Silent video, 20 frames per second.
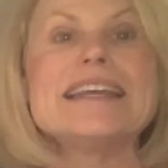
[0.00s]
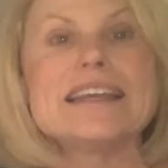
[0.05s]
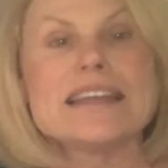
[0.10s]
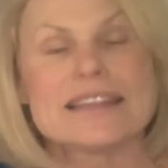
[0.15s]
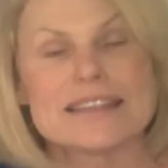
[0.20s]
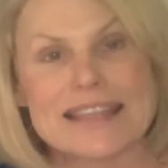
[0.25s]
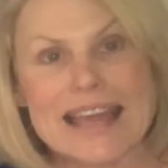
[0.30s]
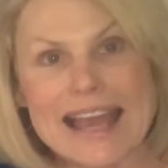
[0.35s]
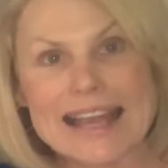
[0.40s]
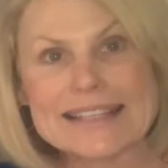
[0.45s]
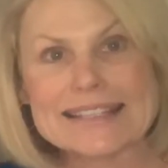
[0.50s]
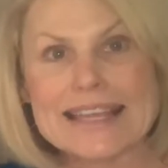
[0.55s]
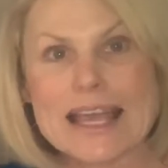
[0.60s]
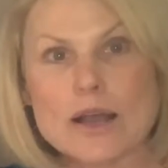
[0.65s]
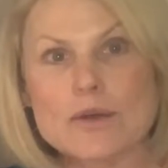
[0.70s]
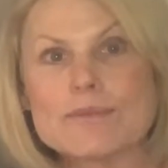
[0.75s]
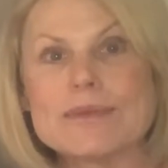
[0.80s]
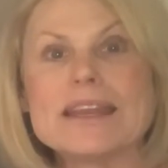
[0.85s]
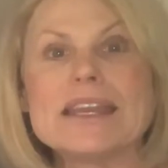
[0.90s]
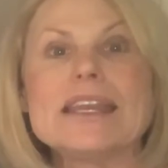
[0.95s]
That's how
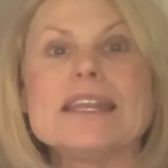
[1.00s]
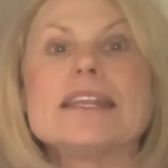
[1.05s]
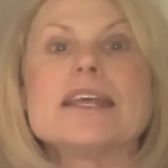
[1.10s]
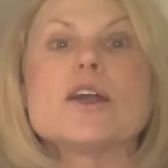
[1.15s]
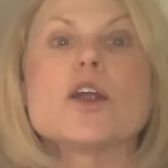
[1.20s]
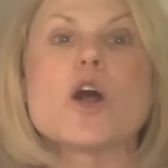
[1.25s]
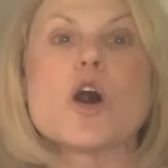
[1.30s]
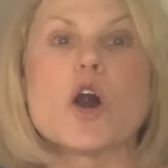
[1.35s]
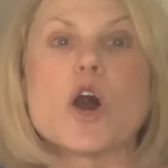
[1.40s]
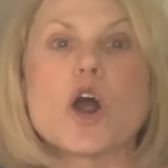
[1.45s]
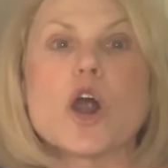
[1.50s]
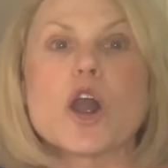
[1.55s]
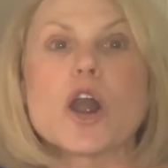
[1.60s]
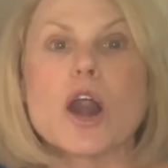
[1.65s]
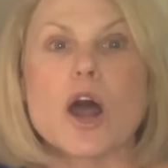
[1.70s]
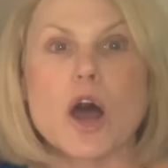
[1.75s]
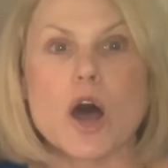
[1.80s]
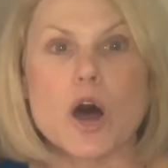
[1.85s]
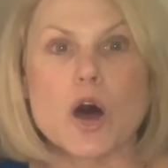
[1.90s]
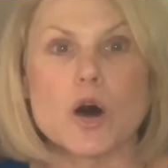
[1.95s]
many there are
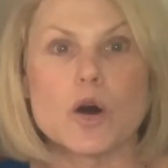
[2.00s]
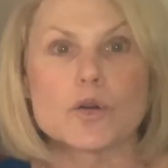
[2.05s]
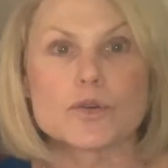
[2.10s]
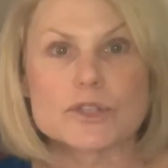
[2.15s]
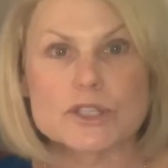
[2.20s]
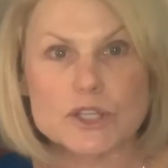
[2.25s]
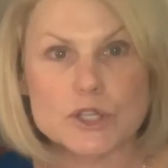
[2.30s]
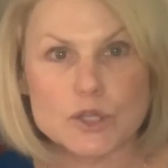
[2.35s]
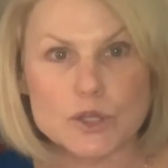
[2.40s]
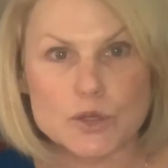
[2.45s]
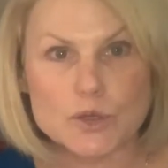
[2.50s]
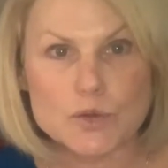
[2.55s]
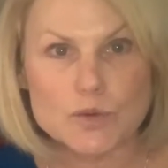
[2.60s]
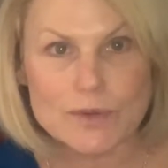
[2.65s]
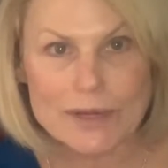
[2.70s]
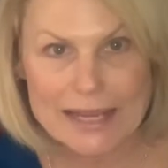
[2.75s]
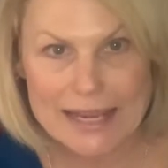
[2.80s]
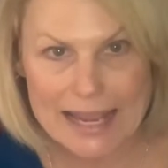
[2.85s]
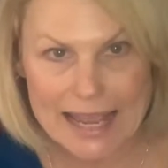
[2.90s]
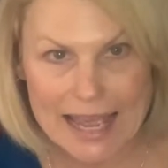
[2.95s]
all
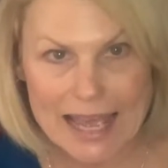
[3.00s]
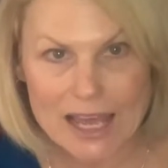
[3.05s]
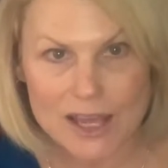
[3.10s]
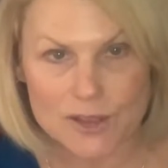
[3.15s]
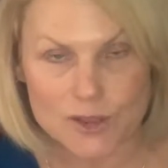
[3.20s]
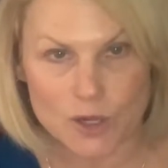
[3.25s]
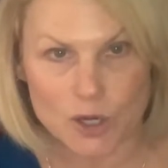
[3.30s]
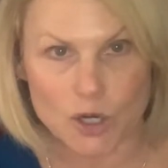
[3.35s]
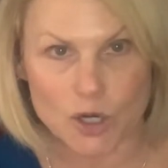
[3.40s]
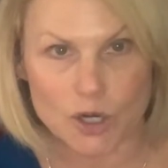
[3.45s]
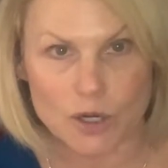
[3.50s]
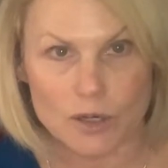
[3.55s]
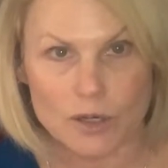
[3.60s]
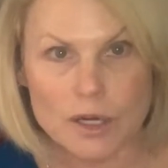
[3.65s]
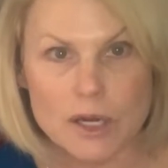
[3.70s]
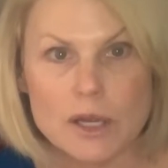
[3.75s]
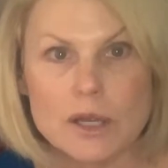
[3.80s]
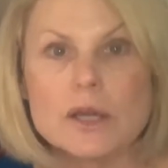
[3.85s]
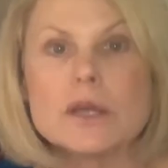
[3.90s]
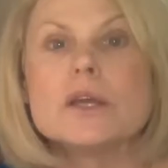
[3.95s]
together.
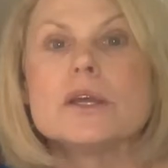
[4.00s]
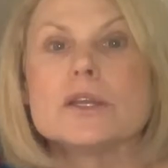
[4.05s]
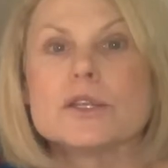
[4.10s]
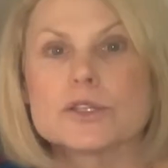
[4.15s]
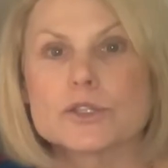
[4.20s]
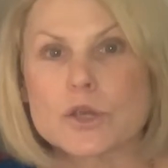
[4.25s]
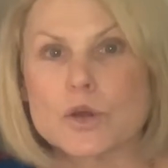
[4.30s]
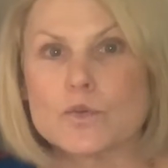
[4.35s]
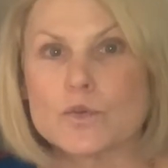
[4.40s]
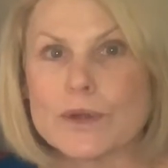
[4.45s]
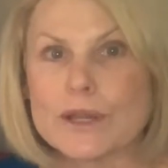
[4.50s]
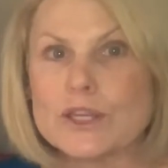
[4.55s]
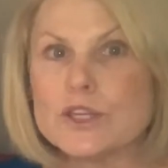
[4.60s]
So when